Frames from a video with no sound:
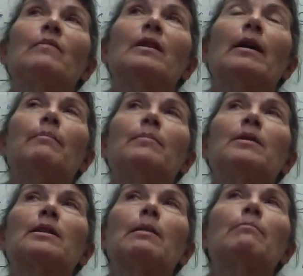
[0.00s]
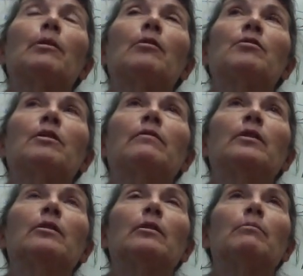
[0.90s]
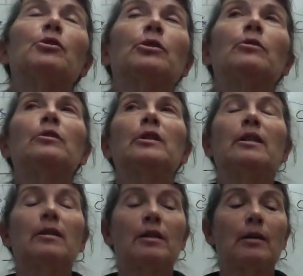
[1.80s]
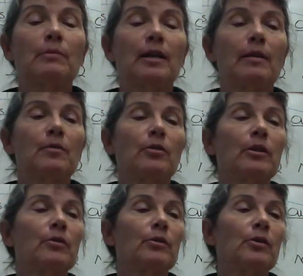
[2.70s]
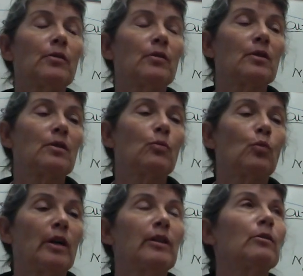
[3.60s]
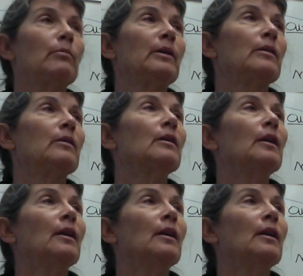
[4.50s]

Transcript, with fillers: um, some parts of Europe, children sometimes are introduced to wine or beer.